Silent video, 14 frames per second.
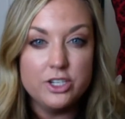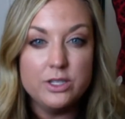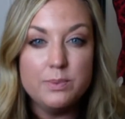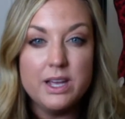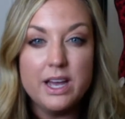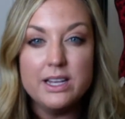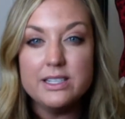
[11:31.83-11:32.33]
just
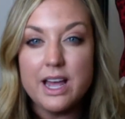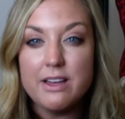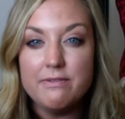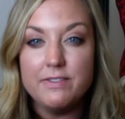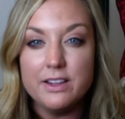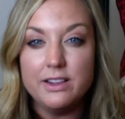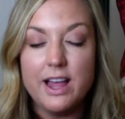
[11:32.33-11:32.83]
because
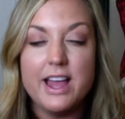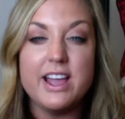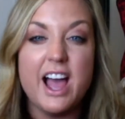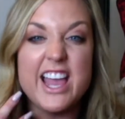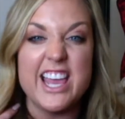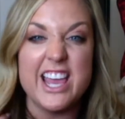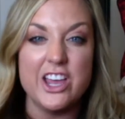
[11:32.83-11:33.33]
I feel
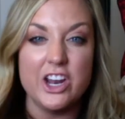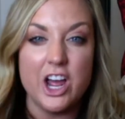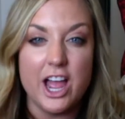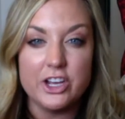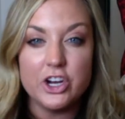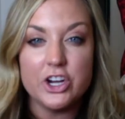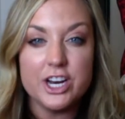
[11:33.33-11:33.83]
like
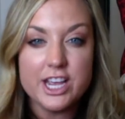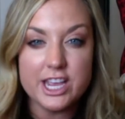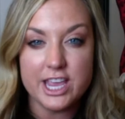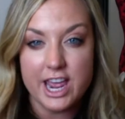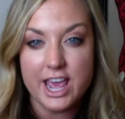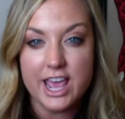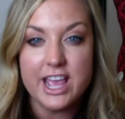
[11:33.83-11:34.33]
I couldn't
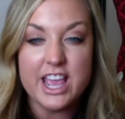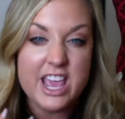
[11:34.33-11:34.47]
get it